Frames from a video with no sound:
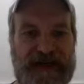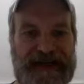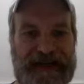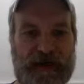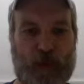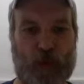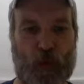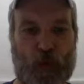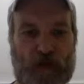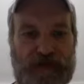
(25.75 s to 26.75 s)
and
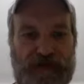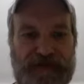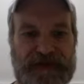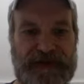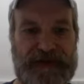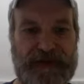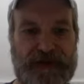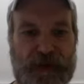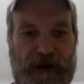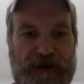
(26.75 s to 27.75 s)
or 50
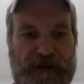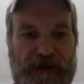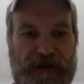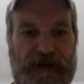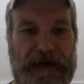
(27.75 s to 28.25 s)
interested